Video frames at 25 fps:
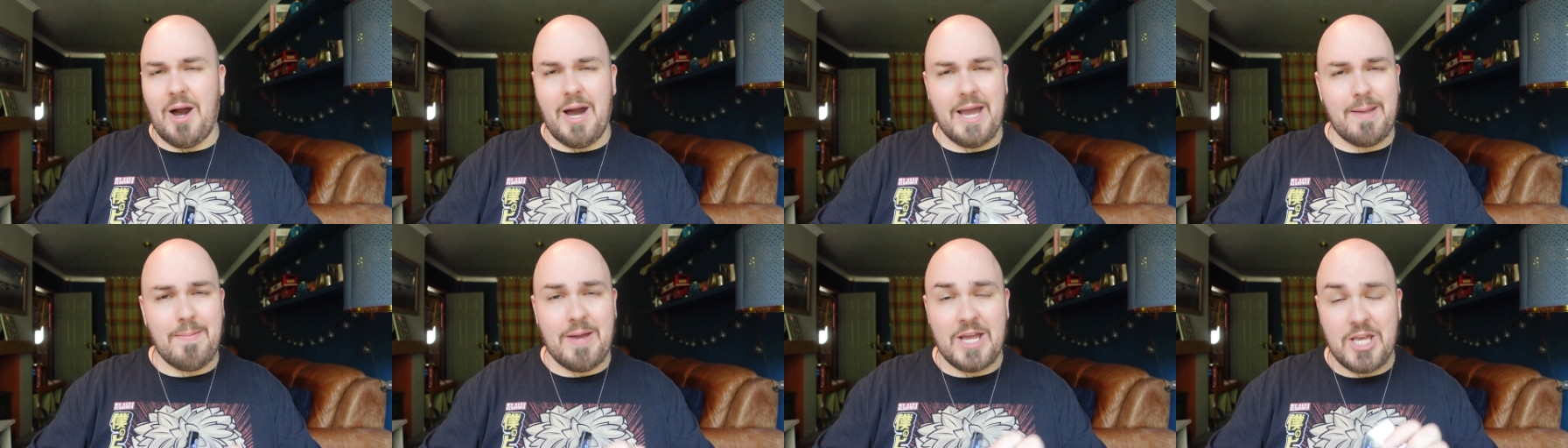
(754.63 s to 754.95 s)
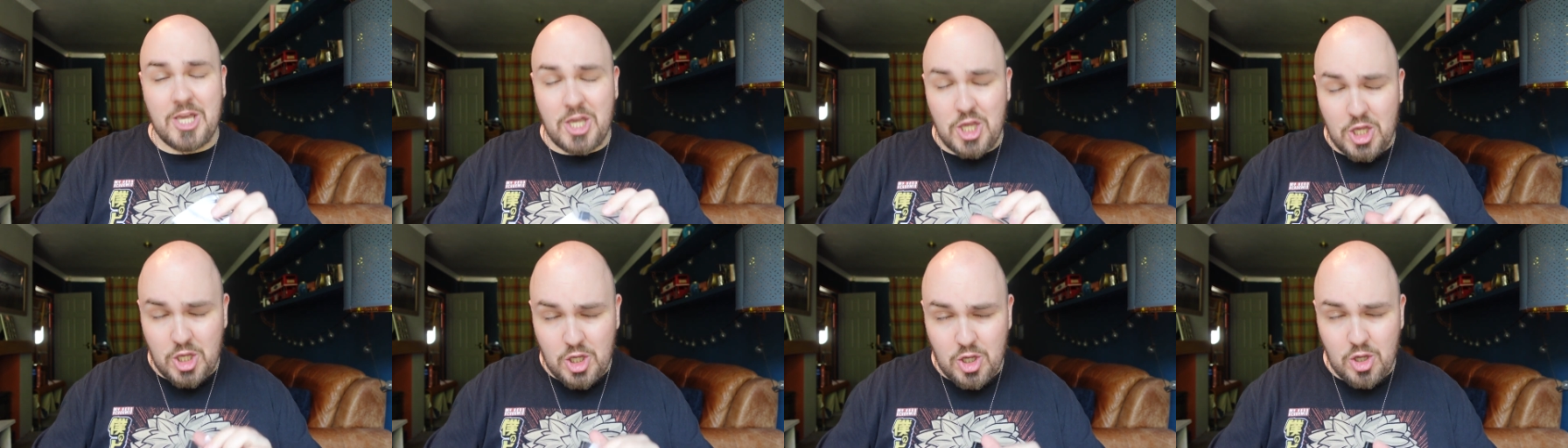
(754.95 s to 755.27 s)
I'm a
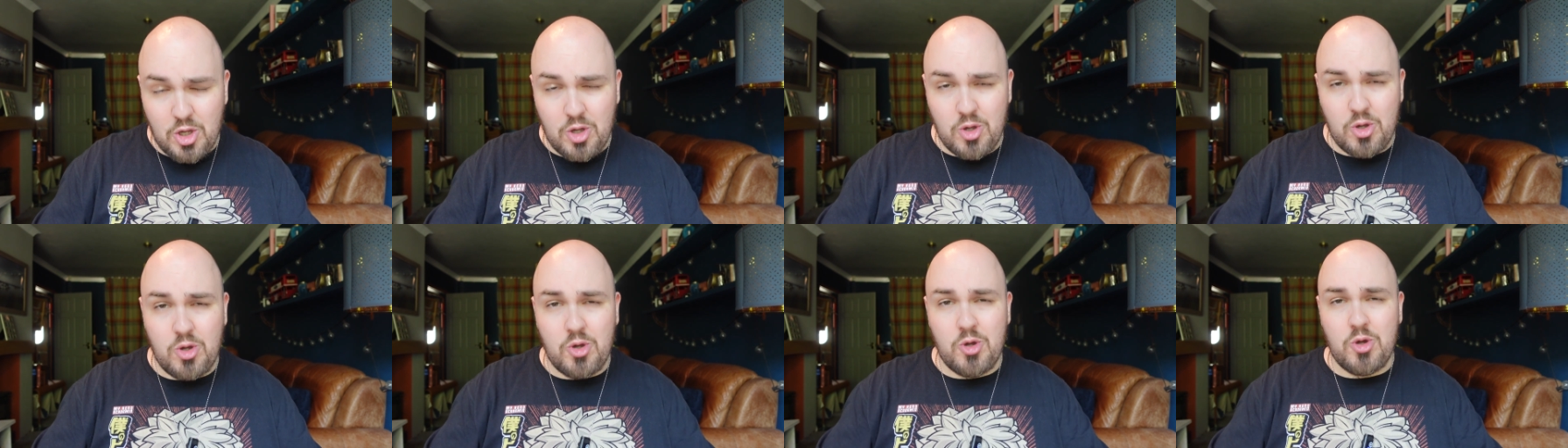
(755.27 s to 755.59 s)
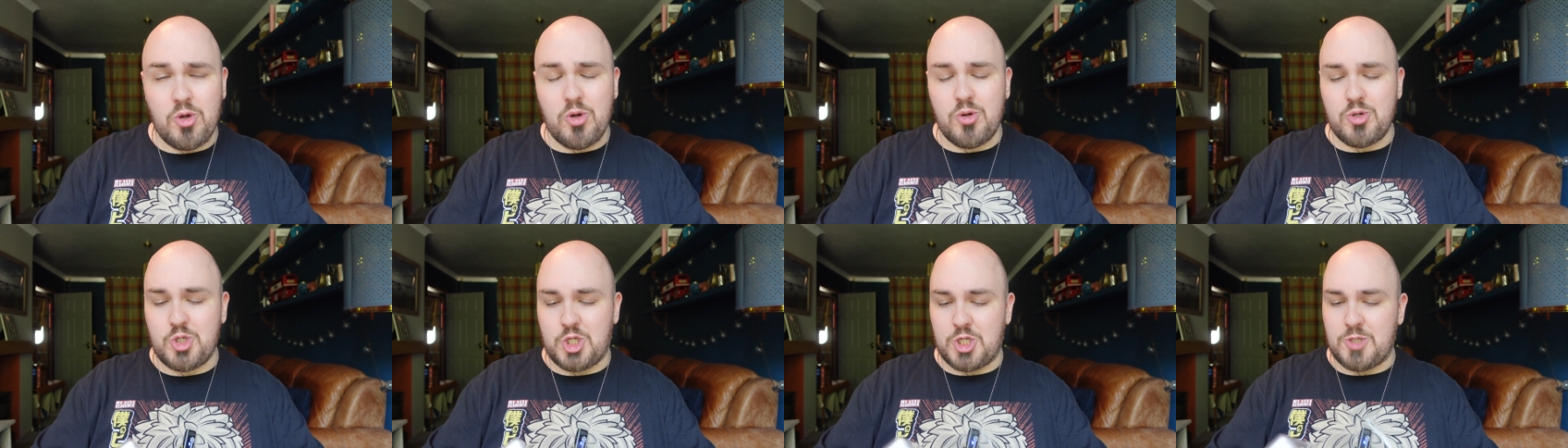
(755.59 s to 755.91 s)

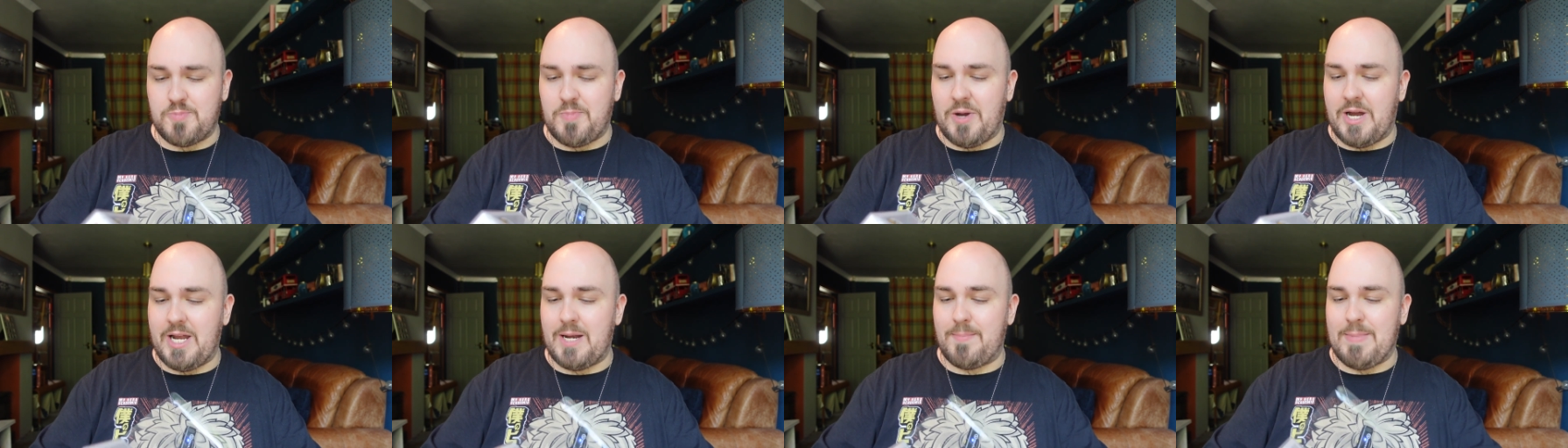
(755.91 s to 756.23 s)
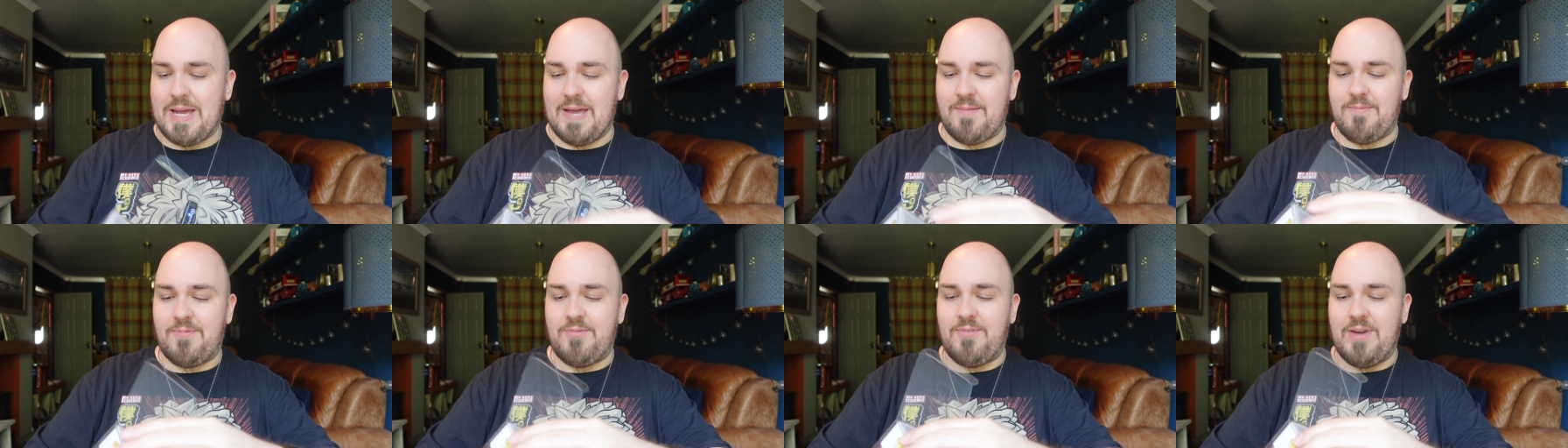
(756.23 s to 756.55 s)
huge
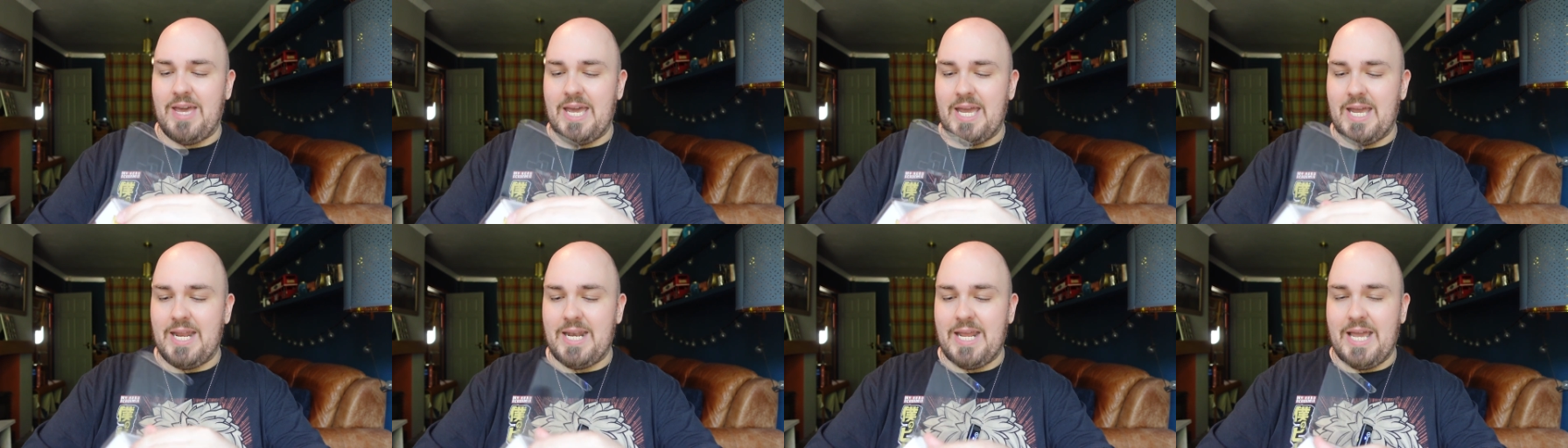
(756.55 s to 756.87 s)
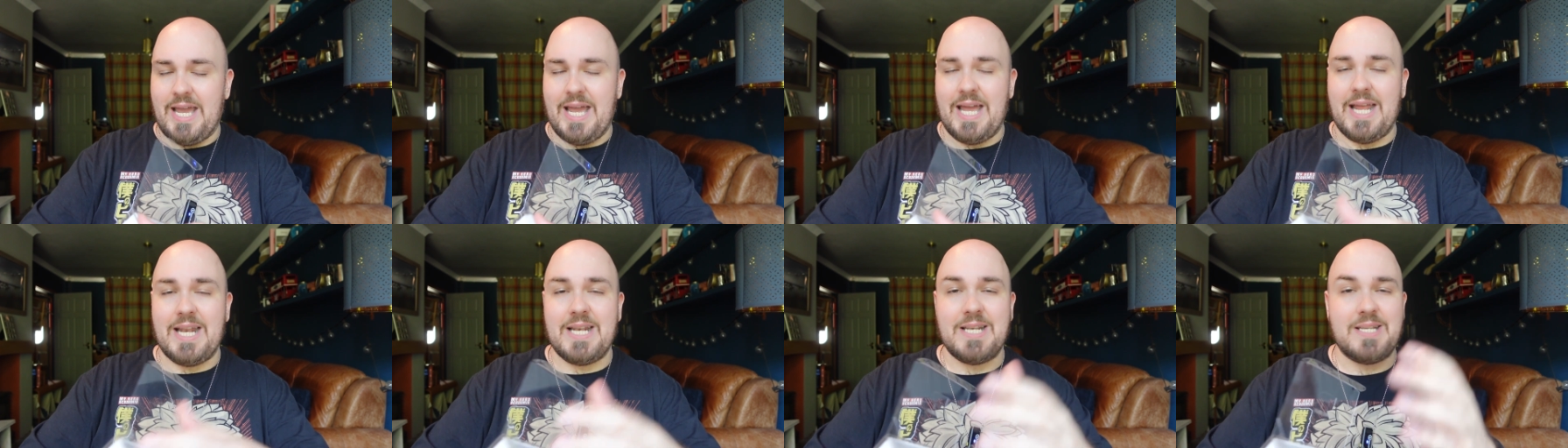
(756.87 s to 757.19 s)
Spider-Man
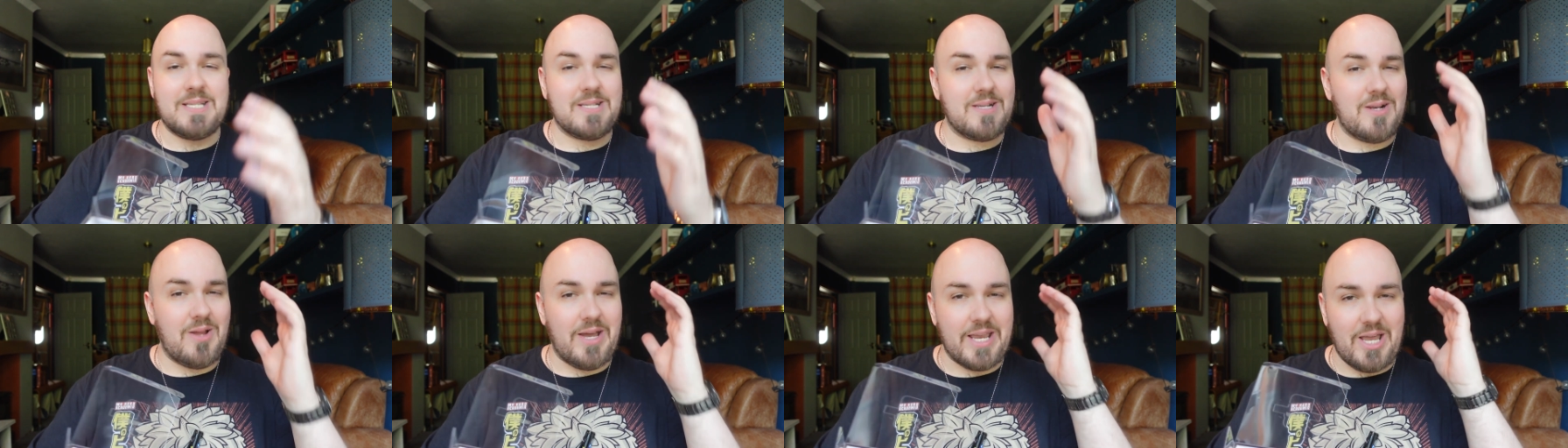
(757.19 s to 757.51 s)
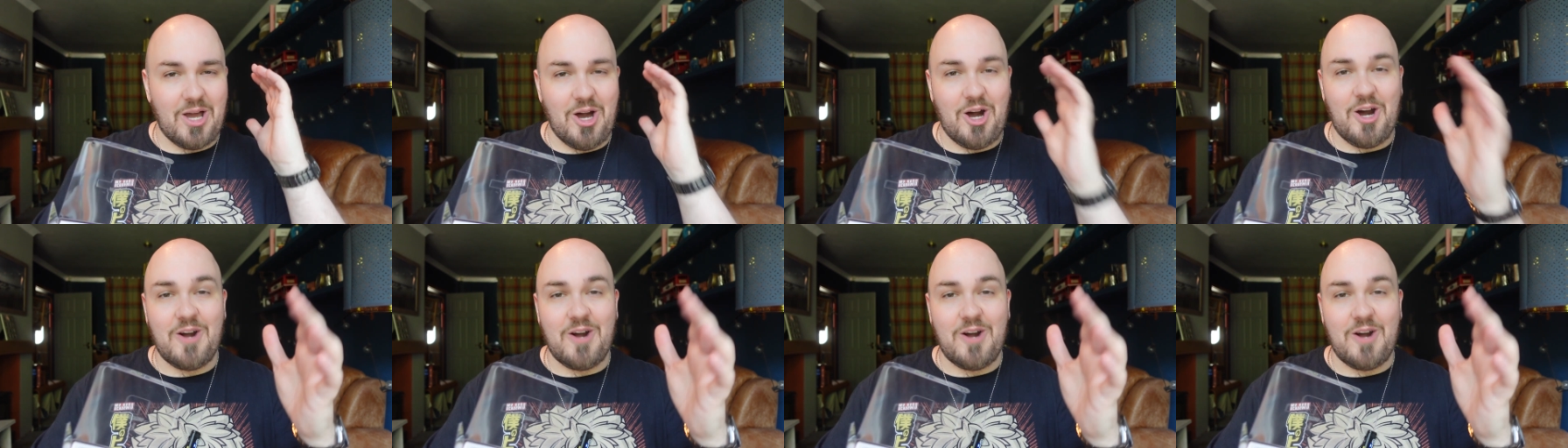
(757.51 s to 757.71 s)
fan and like